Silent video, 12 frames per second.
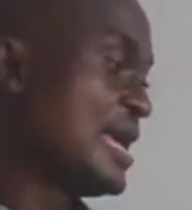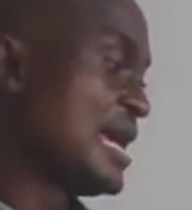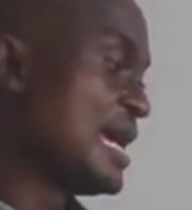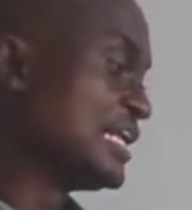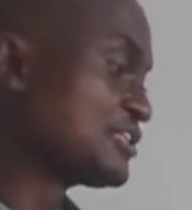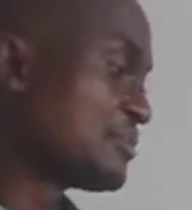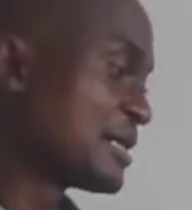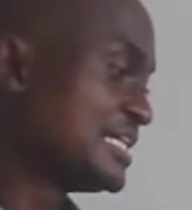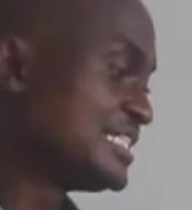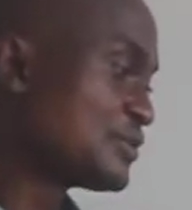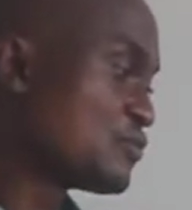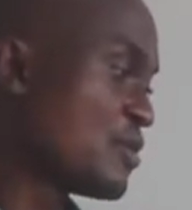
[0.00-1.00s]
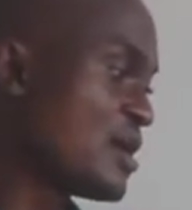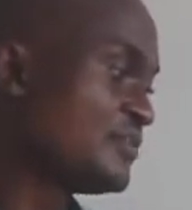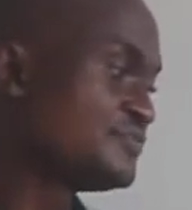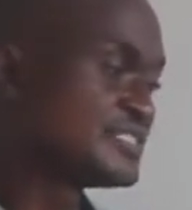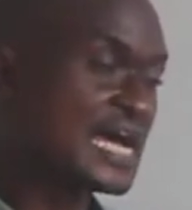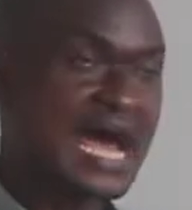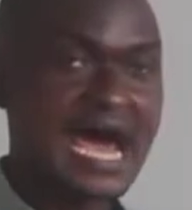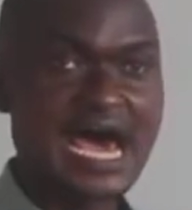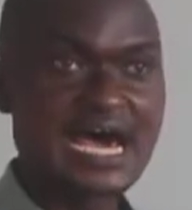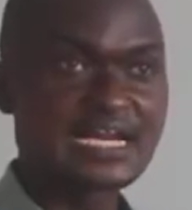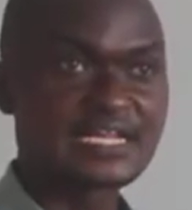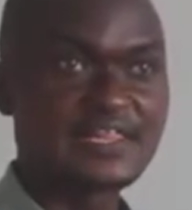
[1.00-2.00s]
Electromagnetic waves
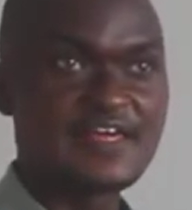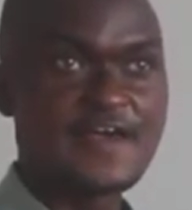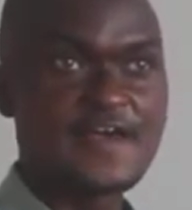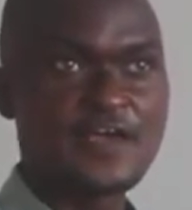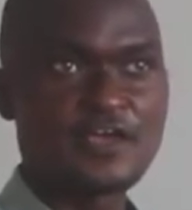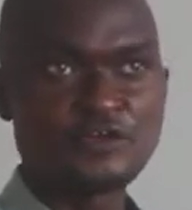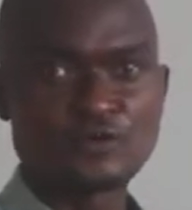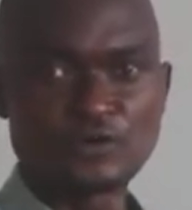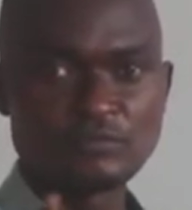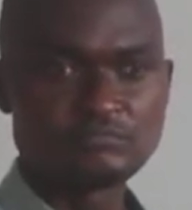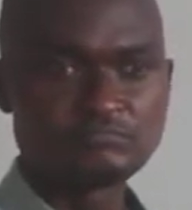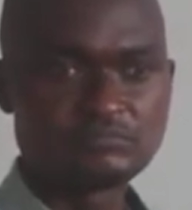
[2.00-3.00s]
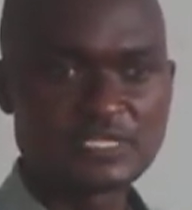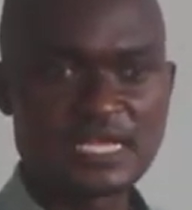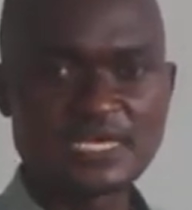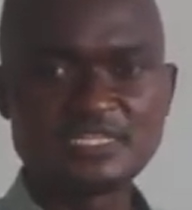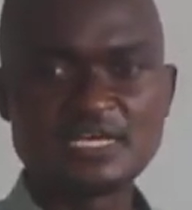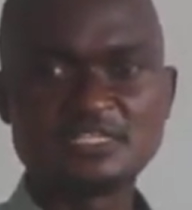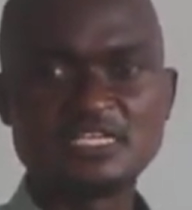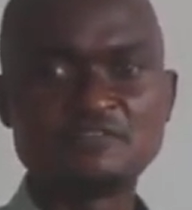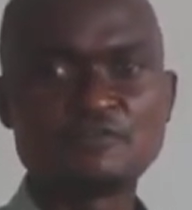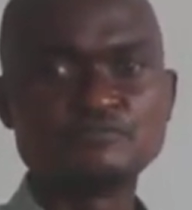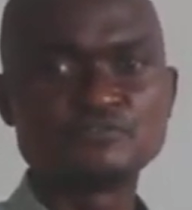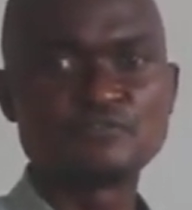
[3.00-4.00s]
are the
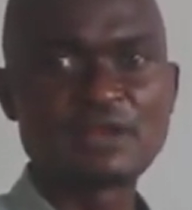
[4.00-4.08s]
forms of